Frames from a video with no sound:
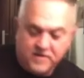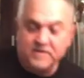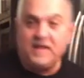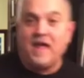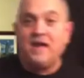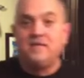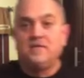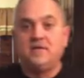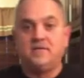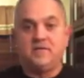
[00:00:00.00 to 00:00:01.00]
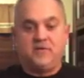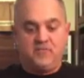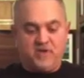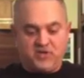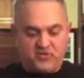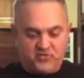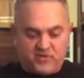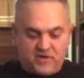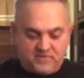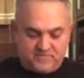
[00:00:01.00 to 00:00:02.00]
Then you make sure